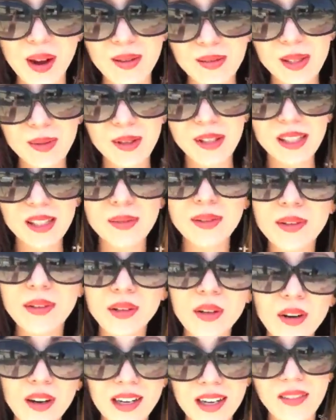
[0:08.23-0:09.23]
I'm supposed to be
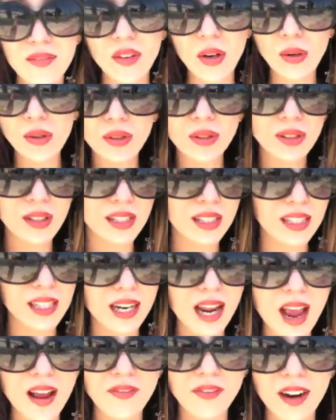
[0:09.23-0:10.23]
recording vocals
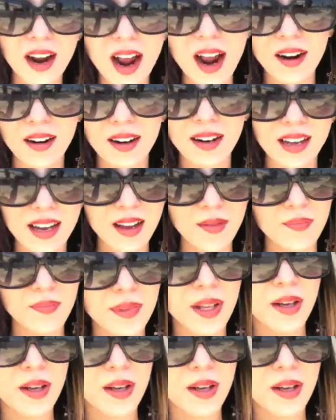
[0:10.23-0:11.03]
today for Arity.